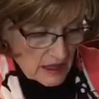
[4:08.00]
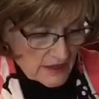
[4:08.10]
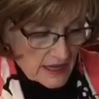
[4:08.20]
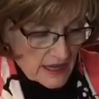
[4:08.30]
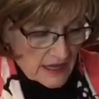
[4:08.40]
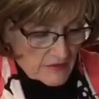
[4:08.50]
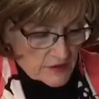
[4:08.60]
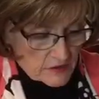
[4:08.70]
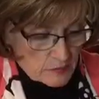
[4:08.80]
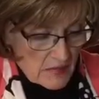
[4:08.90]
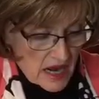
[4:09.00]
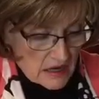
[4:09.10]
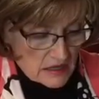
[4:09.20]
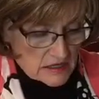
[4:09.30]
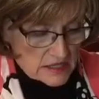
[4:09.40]
Now that I have this
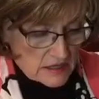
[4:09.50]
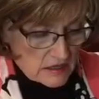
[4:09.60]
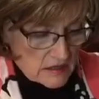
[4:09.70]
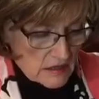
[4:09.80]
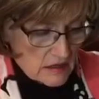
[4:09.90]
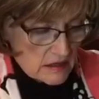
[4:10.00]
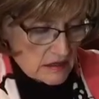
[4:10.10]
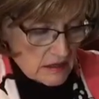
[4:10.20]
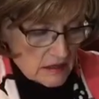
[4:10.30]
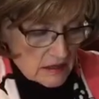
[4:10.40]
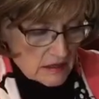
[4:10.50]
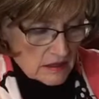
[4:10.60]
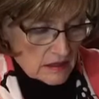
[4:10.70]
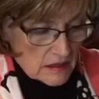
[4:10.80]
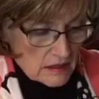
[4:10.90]
marked,
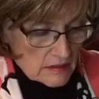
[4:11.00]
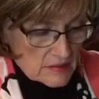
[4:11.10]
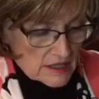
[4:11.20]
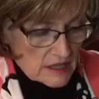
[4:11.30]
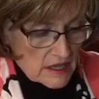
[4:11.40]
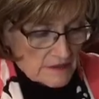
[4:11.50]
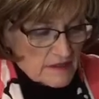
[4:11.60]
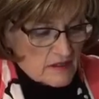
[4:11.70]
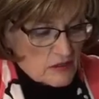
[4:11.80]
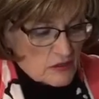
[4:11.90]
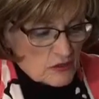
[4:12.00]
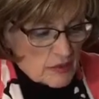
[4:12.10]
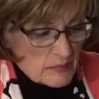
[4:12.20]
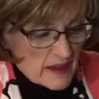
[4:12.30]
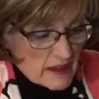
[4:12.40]
I'm gonna cut this
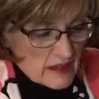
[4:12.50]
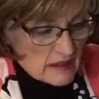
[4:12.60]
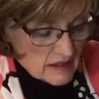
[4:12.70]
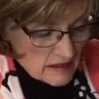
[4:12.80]
stripping.